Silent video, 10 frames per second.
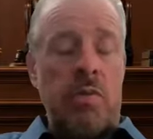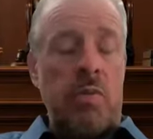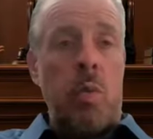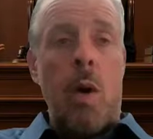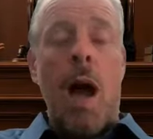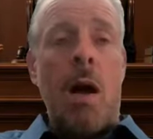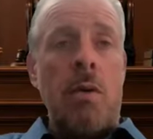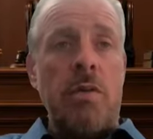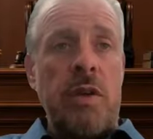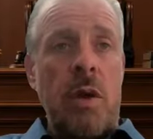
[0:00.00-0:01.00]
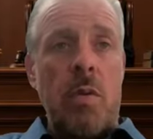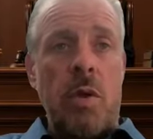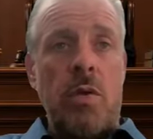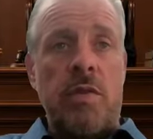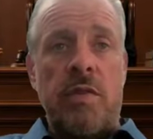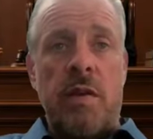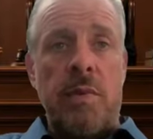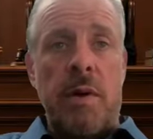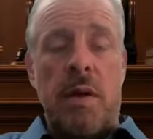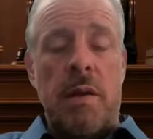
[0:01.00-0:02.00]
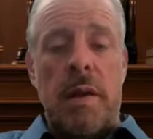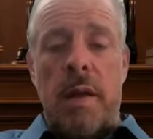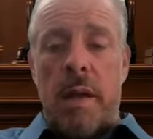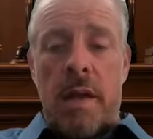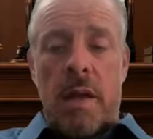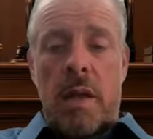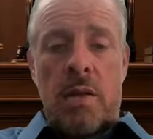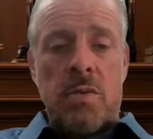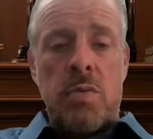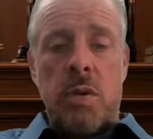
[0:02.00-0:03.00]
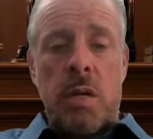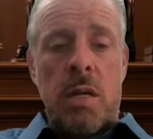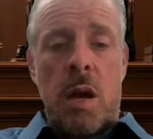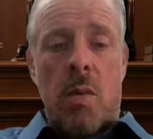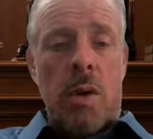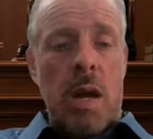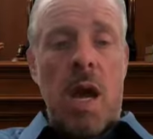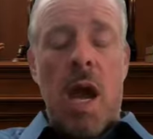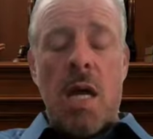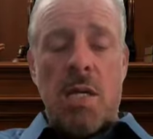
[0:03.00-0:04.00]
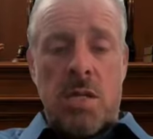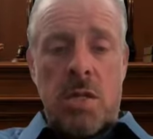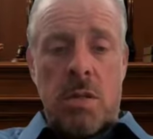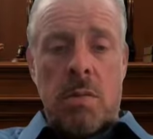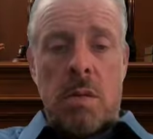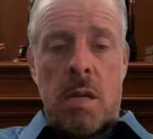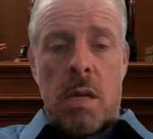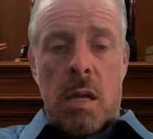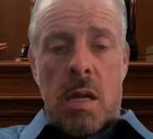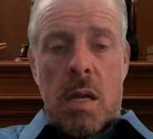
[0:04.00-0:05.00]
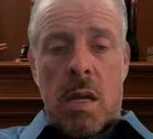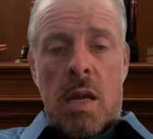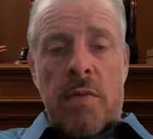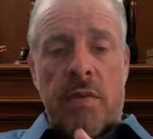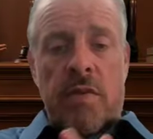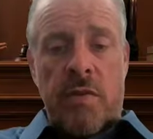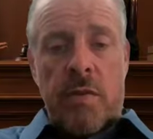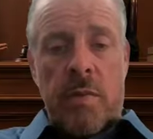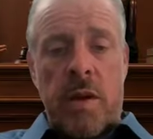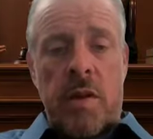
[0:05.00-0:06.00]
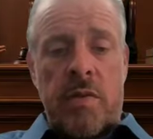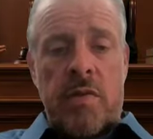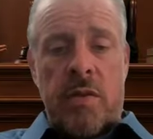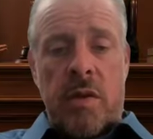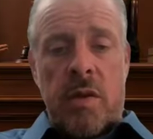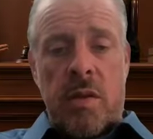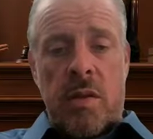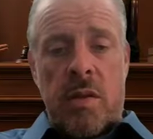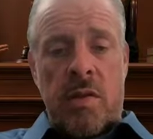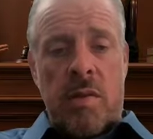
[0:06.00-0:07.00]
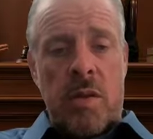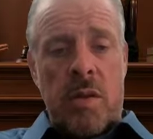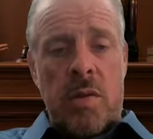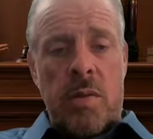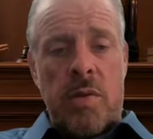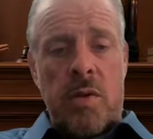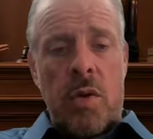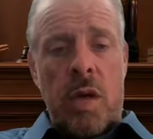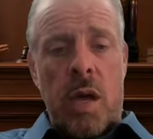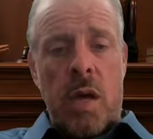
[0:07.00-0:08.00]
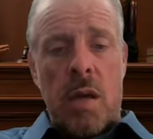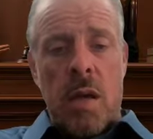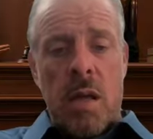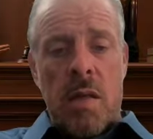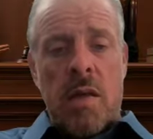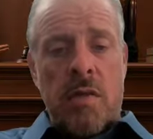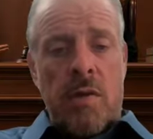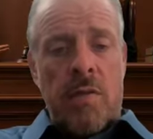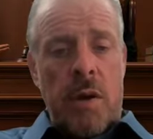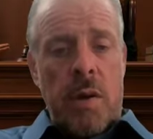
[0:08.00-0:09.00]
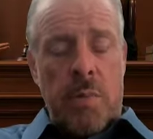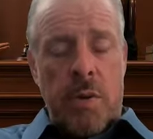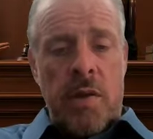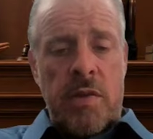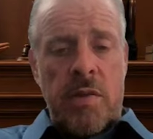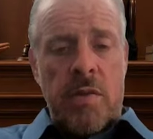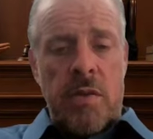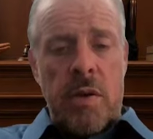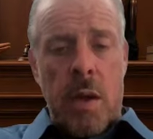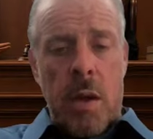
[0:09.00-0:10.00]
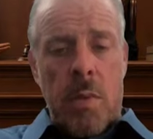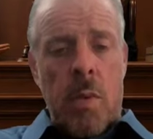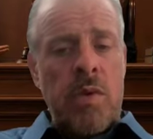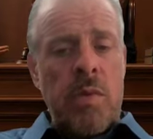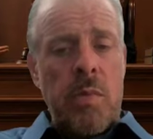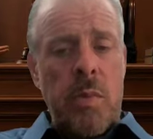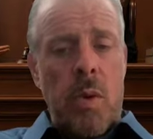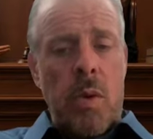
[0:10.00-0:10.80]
was, wow, this guy really knows stuff, but That's really not what I asked you. And after several minutes, the examiner looked at me and goes, okay, that's all very impressive. But